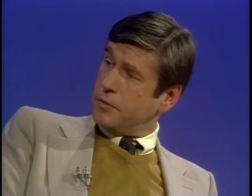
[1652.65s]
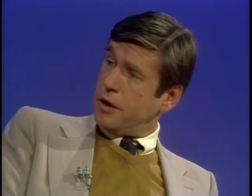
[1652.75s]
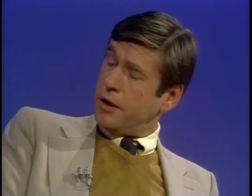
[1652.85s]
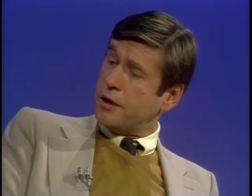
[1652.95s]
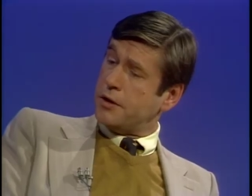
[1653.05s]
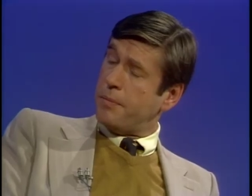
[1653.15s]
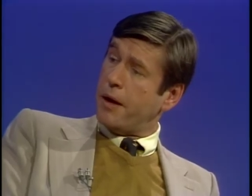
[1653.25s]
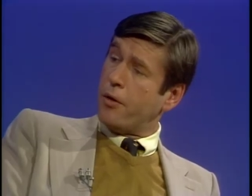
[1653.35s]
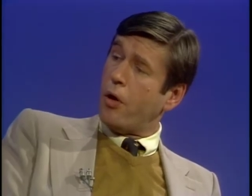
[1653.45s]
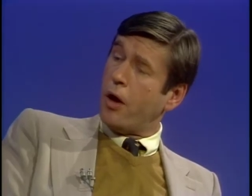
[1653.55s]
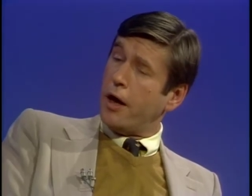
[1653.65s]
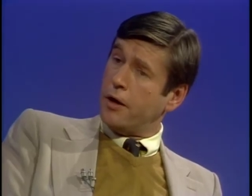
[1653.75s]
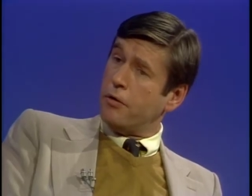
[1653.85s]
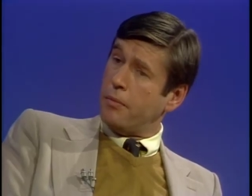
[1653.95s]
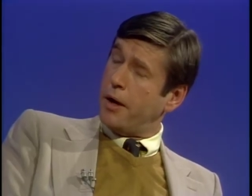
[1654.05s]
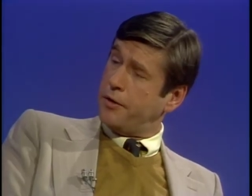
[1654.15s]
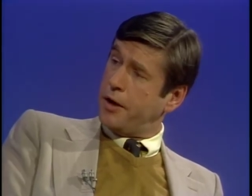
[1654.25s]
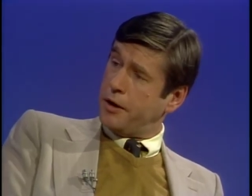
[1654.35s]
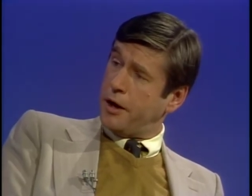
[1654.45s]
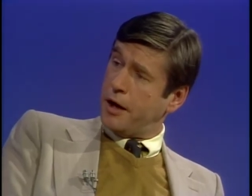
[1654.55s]
And that's about all I know about
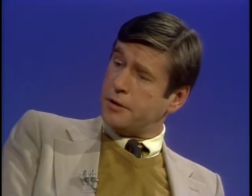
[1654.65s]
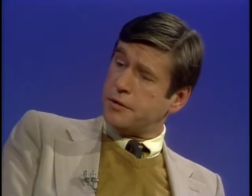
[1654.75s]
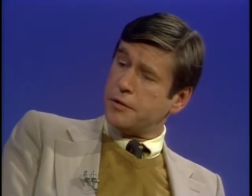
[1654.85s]
that case.